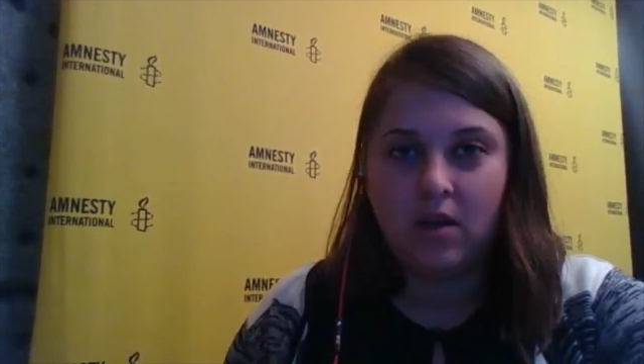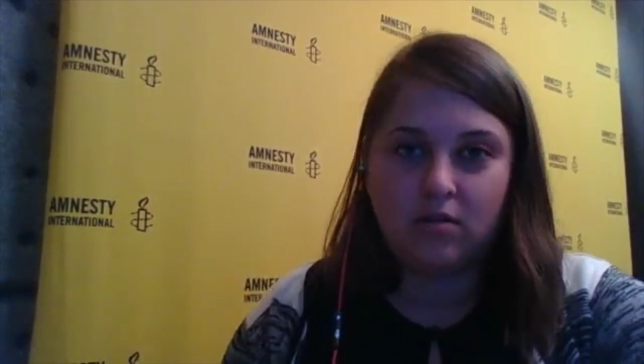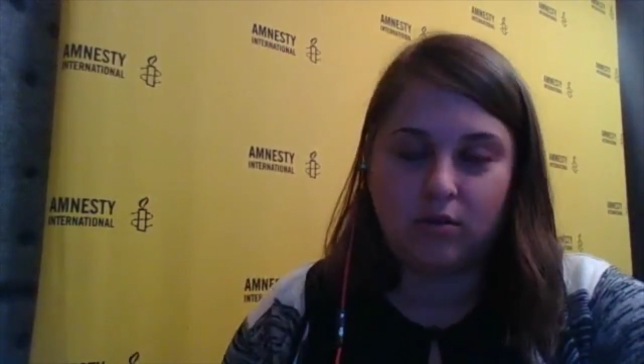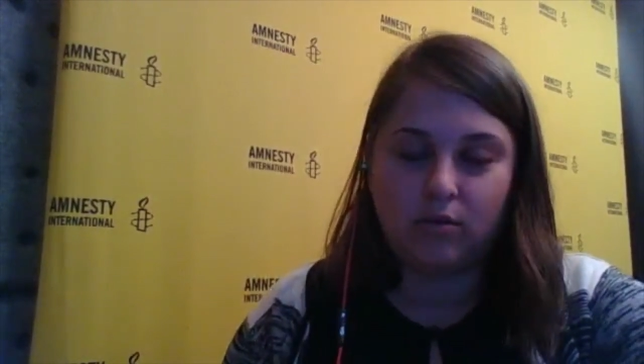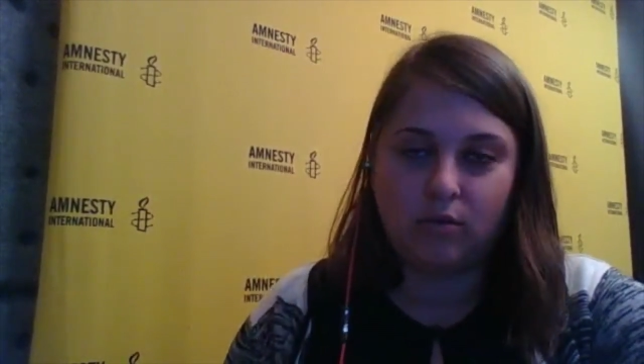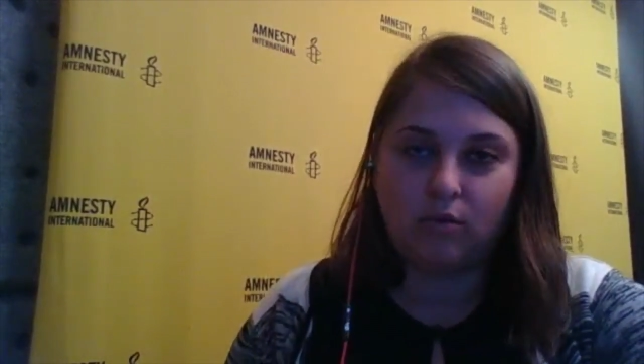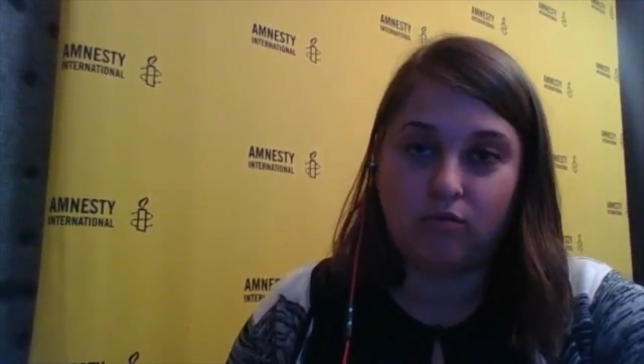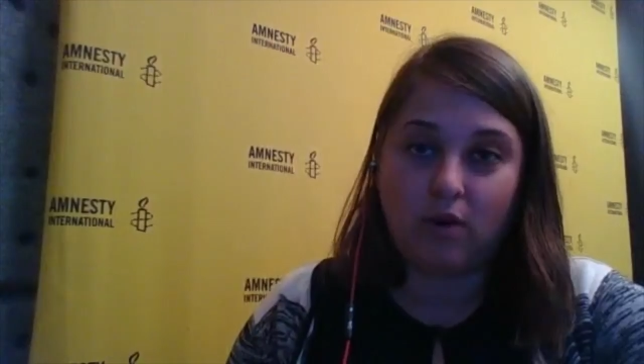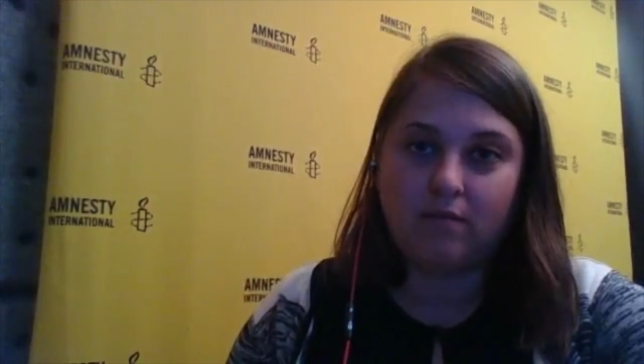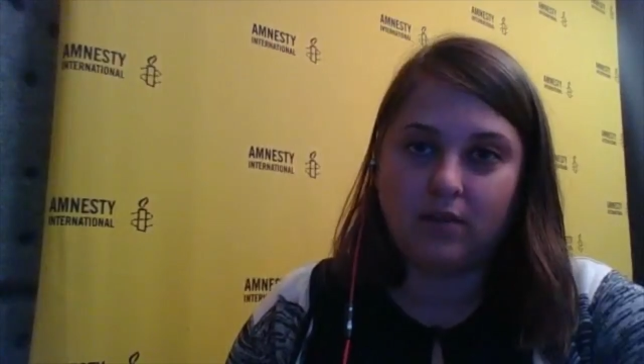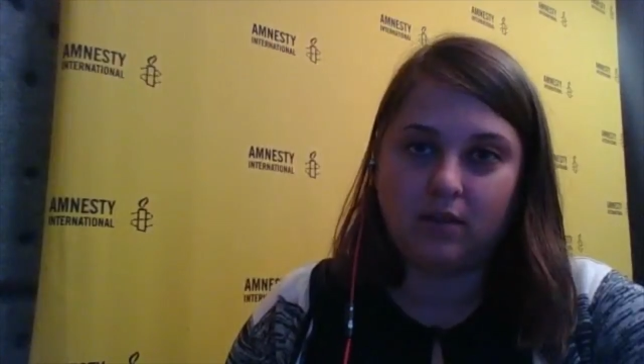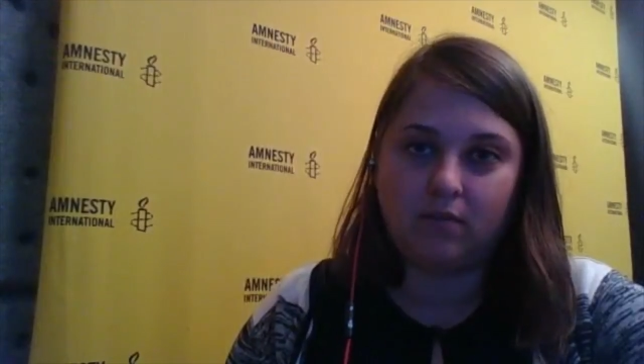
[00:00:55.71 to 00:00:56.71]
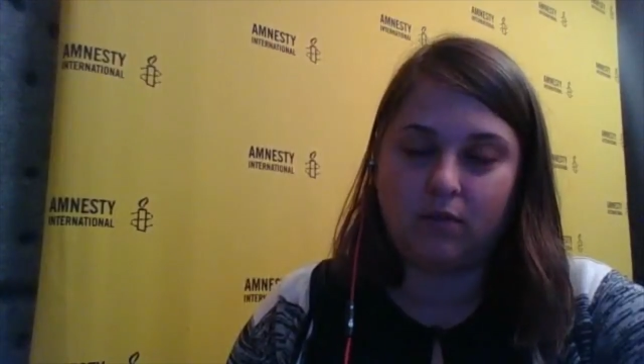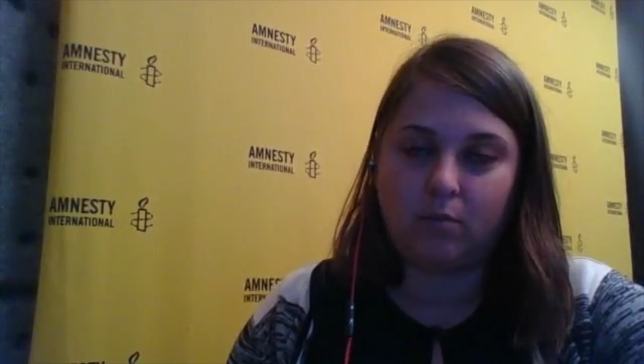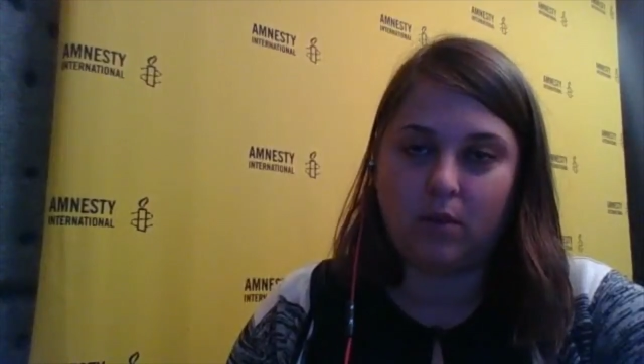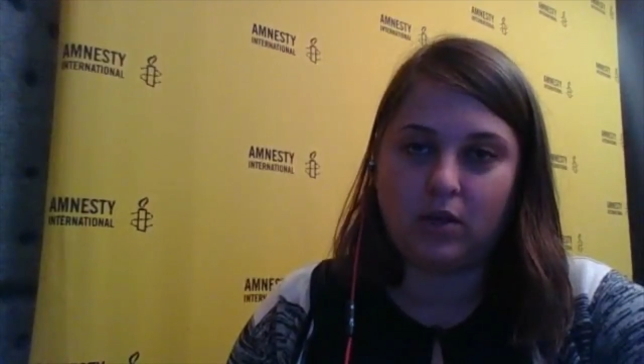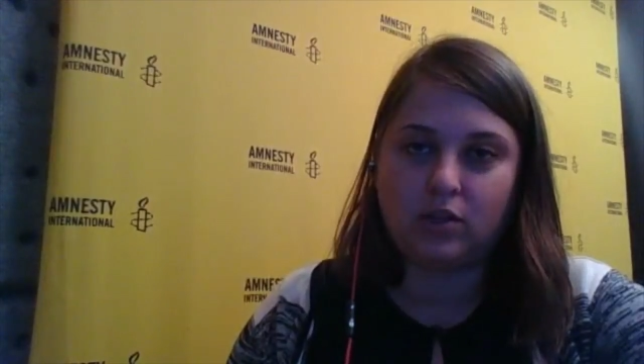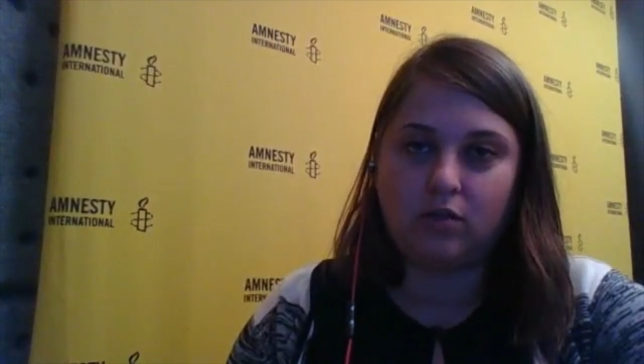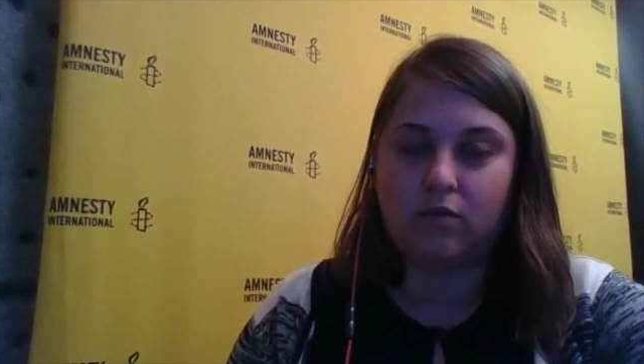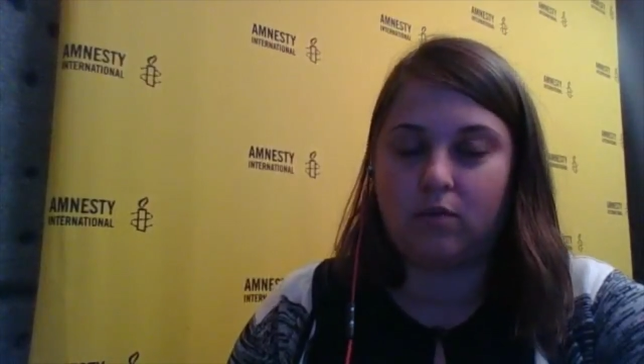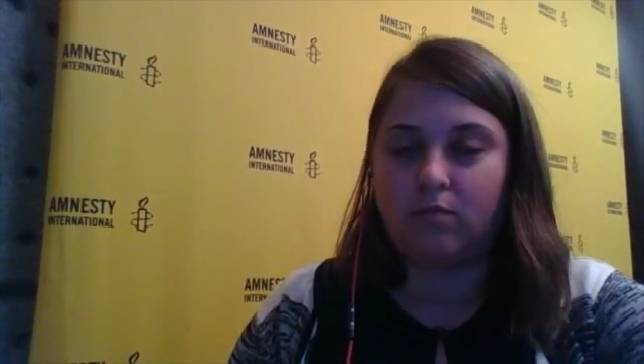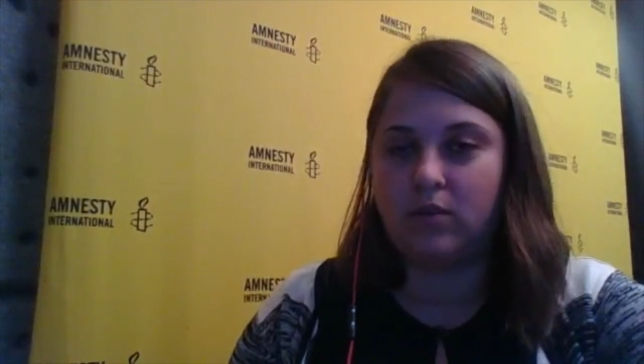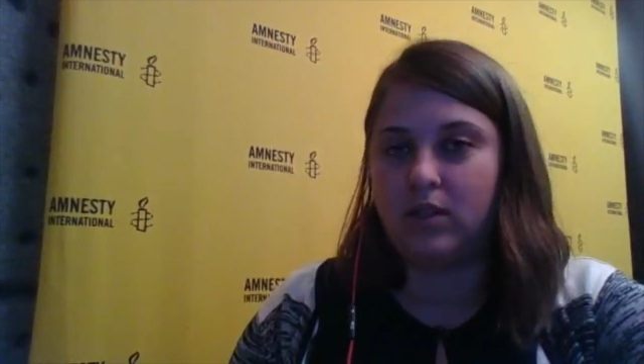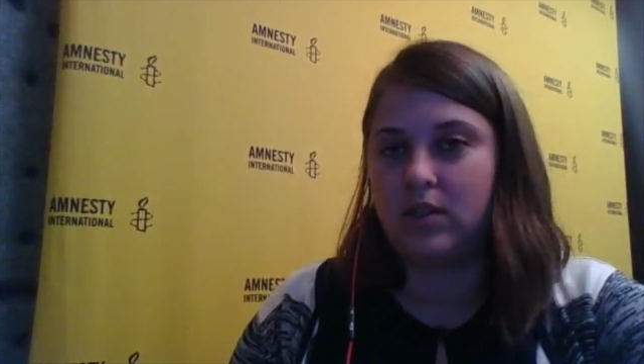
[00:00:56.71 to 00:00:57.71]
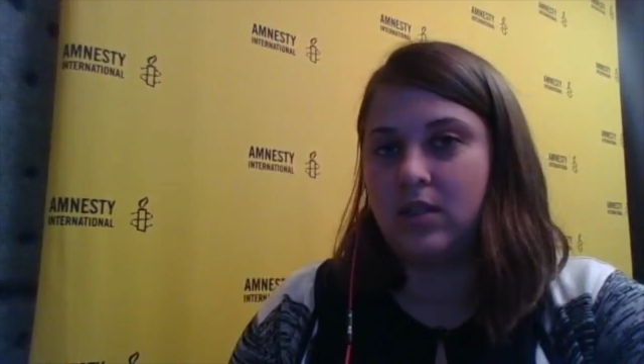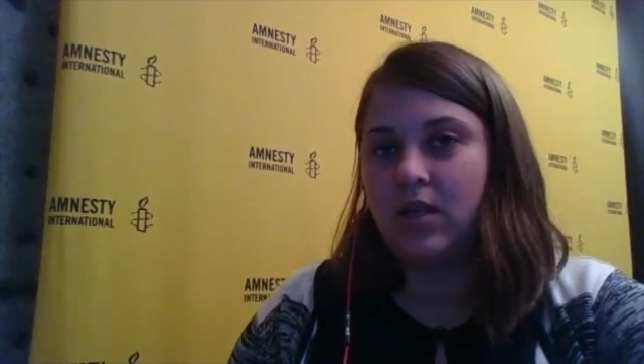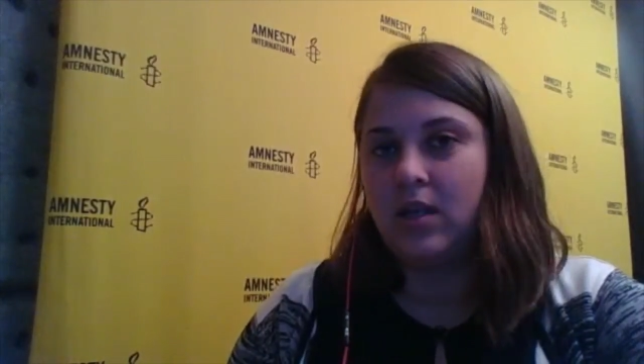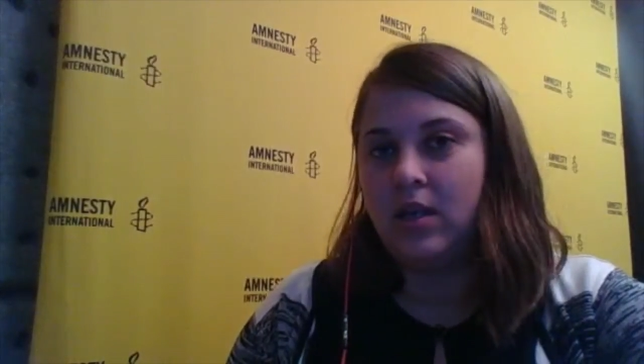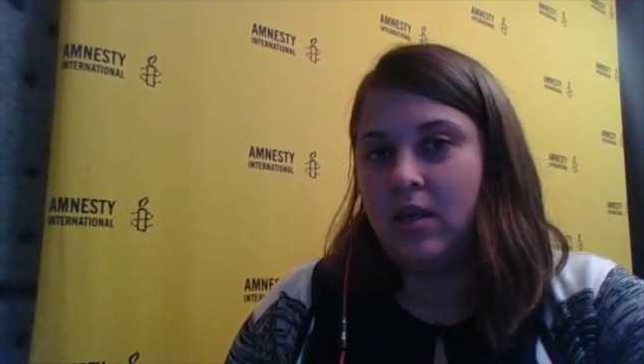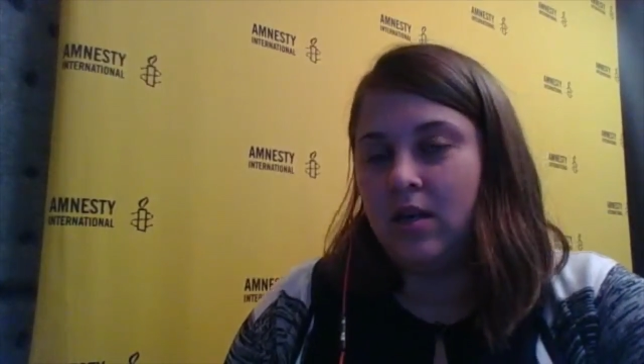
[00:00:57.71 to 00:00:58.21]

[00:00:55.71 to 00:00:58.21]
through relevant information from these